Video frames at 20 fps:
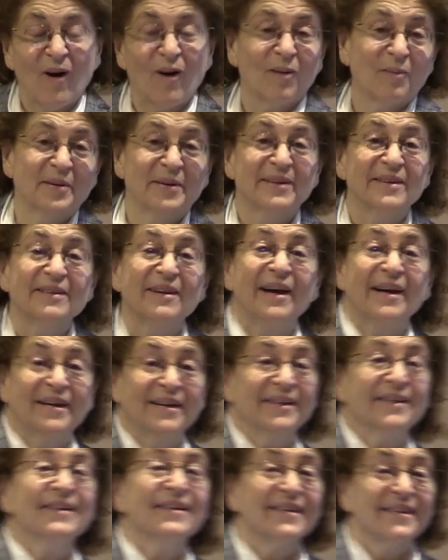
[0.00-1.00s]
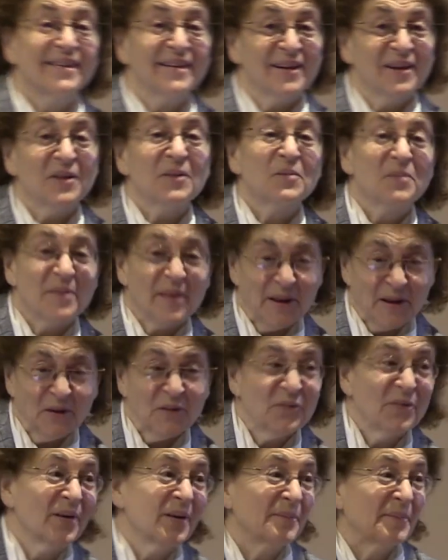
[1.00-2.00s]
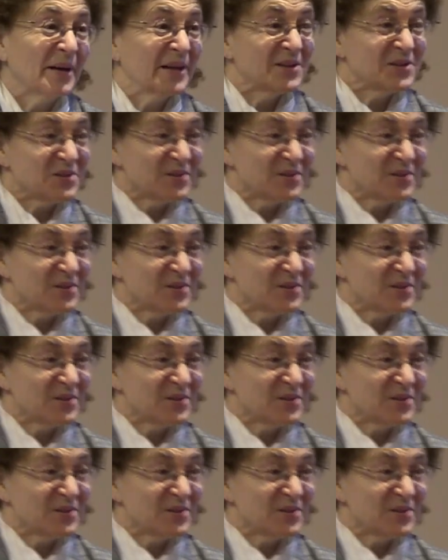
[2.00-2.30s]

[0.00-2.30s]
delighted. Thank you very much.